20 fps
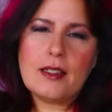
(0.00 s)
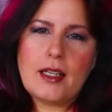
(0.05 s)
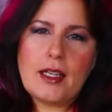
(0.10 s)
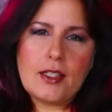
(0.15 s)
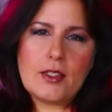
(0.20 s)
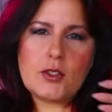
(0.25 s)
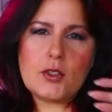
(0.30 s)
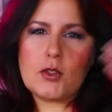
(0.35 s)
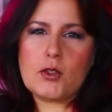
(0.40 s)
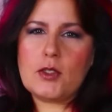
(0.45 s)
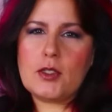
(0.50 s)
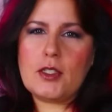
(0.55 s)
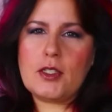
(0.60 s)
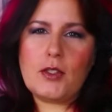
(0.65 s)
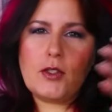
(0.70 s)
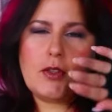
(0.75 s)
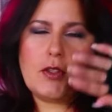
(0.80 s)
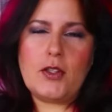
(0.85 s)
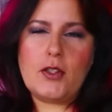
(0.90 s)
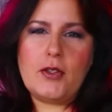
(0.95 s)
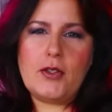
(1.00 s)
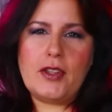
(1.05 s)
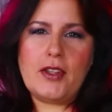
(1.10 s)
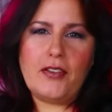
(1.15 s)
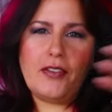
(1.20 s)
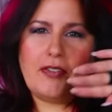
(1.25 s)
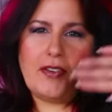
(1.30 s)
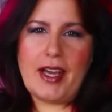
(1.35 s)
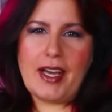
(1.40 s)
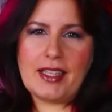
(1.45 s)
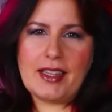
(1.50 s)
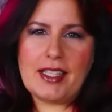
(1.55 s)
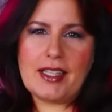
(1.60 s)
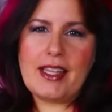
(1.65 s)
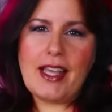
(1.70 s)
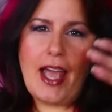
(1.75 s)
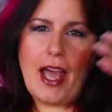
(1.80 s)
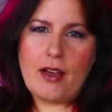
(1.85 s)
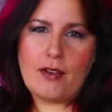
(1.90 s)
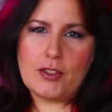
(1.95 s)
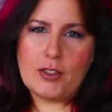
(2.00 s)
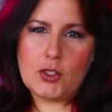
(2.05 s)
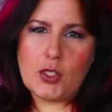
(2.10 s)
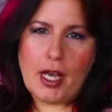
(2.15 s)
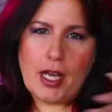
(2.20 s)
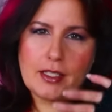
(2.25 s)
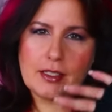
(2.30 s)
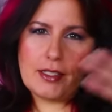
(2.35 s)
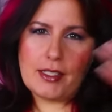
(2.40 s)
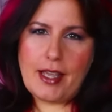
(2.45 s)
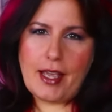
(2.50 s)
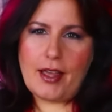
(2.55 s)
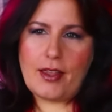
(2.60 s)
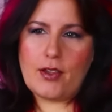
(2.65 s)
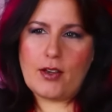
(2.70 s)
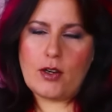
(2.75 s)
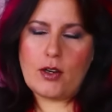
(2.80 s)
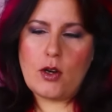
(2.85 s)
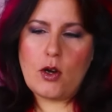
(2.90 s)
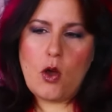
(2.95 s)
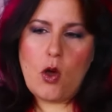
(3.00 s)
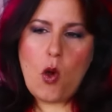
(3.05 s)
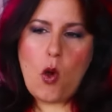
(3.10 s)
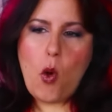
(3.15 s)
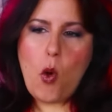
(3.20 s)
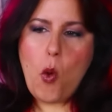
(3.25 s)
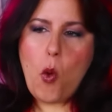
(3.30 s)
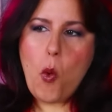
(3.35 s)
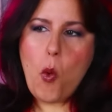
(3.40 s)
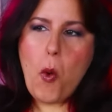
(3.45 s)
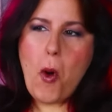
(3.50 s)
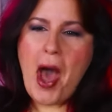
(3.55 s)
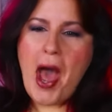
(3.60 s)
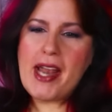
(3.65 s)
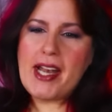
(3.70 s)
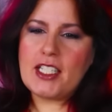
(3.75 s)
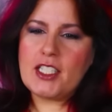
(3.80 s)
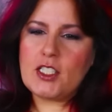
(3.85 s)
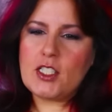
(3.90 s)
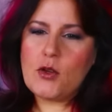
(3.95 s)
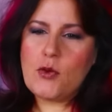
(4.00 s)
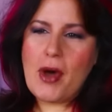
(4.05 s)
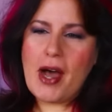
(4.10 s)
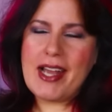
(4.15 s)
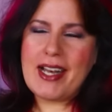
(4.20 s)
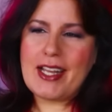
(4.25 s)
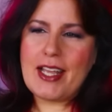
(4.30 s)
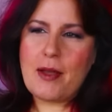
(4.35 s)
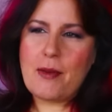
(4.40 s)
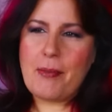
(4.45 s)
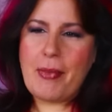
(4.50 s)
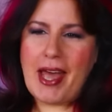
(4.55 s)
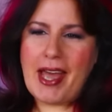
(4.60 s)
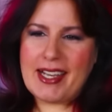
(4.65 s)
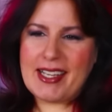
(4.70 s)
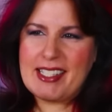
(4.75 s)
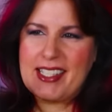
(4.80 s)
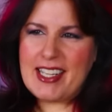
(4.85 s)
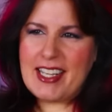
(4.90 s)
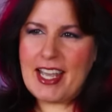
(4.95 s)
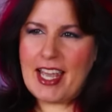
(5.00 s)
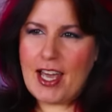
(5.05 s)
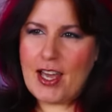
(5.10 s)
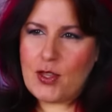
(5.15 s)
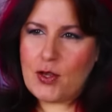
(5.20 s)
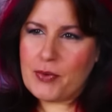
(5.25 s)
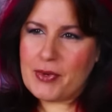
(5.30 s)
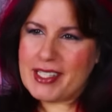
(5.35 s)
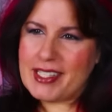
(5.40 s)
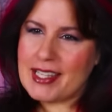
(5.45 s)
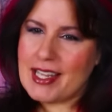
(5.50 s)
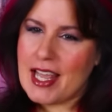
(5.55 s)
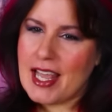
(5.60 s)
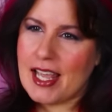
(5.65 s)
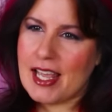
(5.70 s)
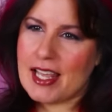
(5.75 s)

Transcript: exclude the fact that they have a child together? Why does she want to get back together with